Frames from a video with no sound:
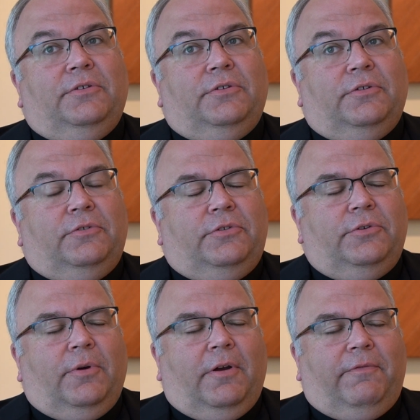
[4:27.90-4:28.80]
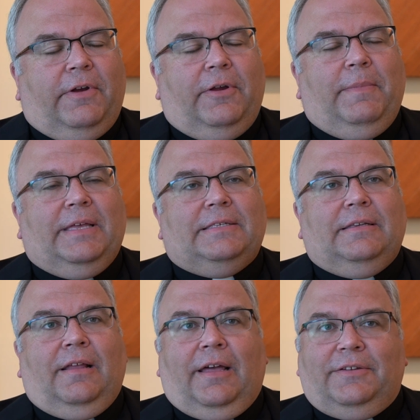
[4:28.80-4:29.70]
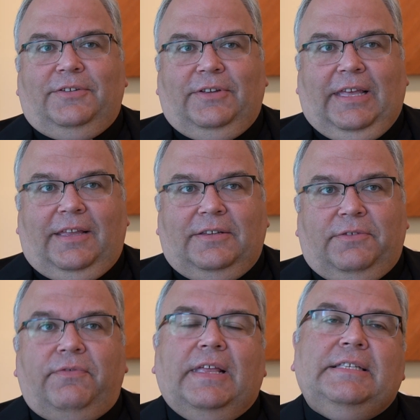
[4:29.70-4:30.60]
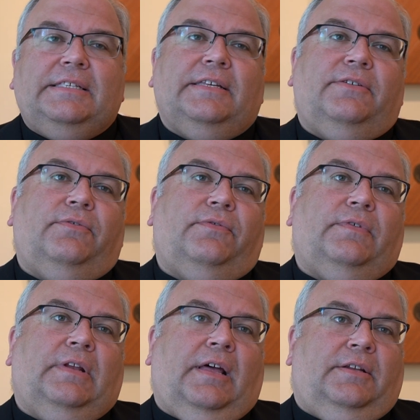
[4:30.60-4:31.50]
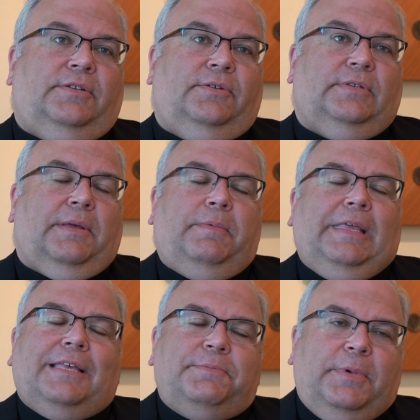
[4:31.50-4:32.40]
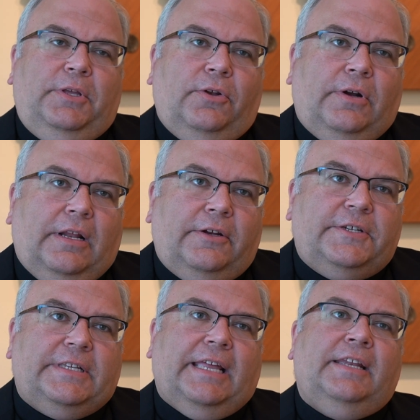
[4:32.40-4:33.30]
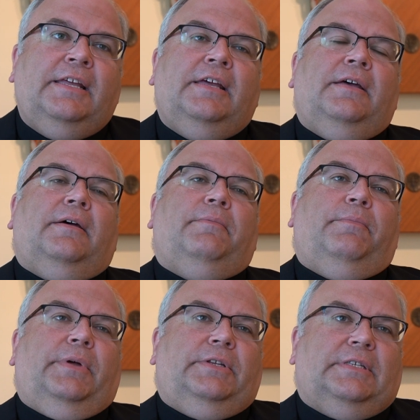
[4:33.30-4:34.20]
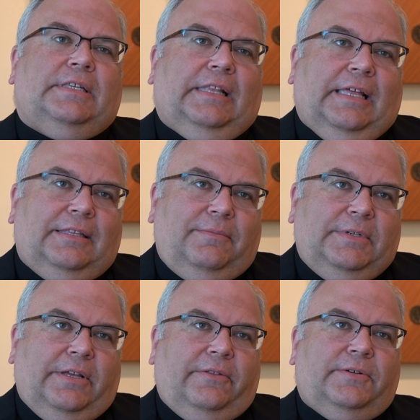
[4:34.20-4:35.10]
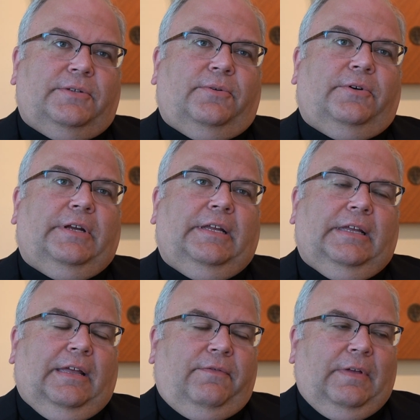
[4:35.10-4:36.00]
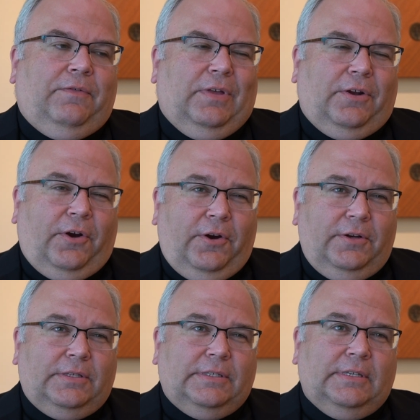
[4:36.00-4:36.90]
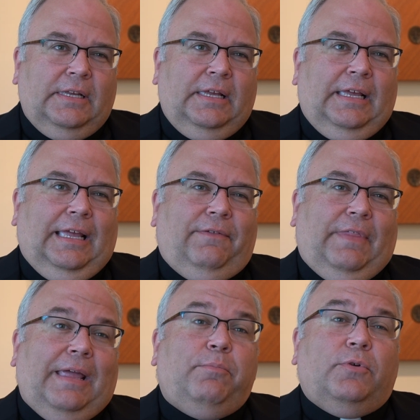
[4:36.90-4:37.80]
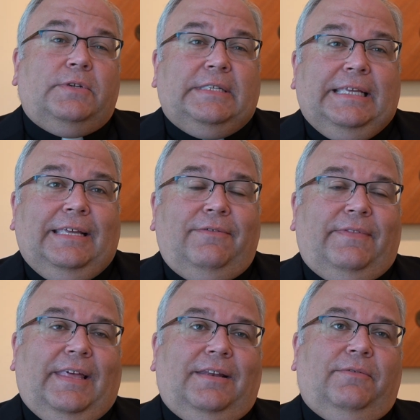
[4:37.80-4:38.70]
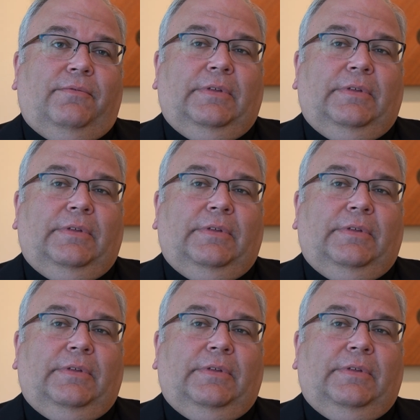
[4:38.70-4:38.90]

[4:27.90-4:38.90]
to do our very best not to get defensive, not to say, yes, but you don't understand, but just to let them tell their story. If it hurts, if they perceive that,